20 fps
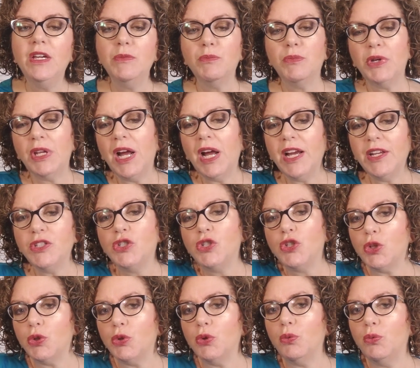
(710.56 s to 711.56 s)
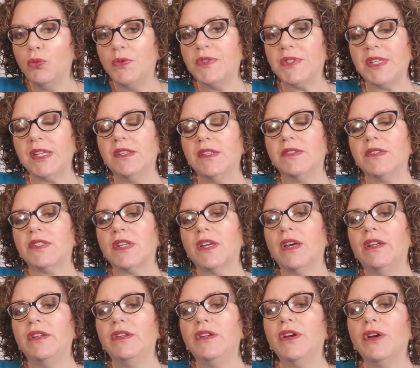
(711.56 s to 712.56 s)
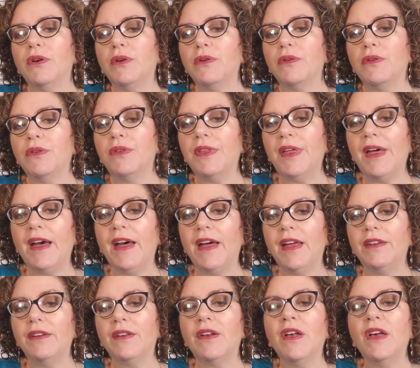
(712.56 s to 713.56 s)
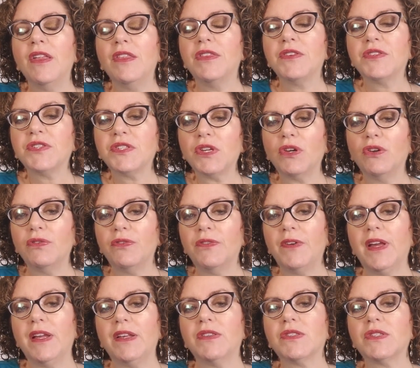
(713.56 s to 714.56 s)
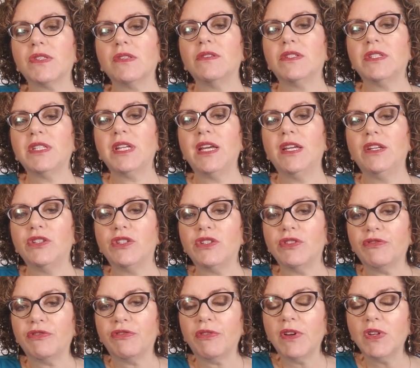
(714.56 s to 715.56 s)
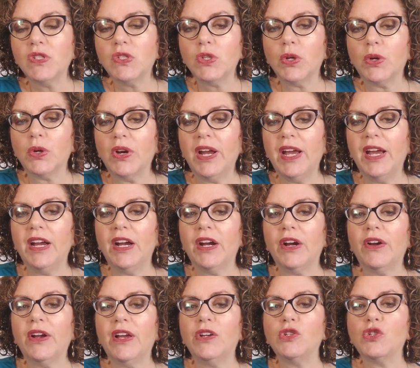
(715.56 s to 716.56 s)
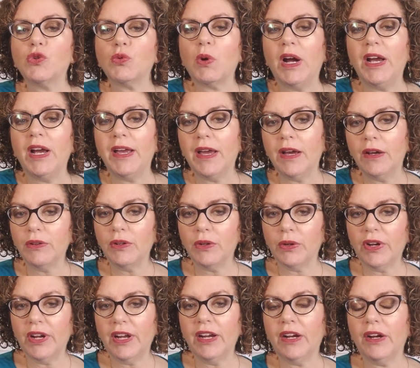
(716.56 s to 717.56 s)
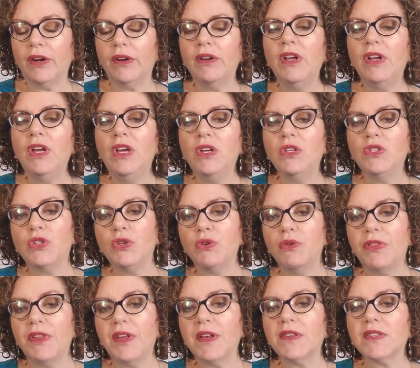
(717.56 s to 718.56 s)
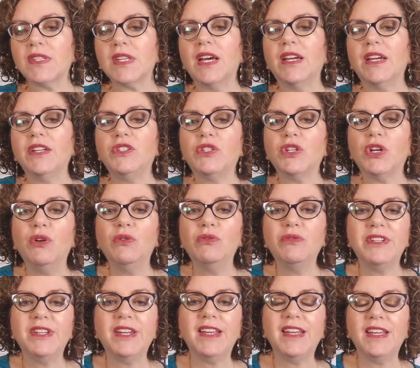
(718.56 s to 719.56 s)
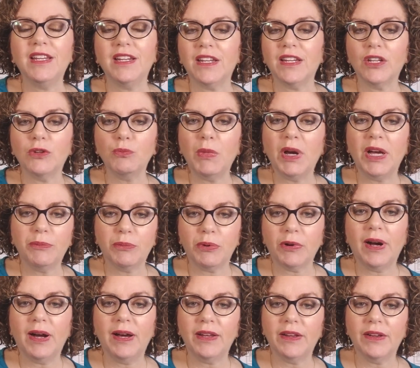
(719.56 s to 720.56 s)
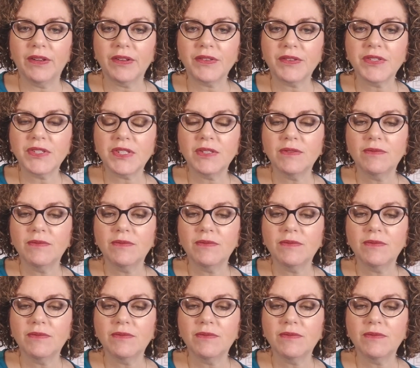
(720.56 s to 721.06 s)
But I do, since I know that the sulfates tend to frizz your hair and dry out your hair, 2 things I don't need in my products.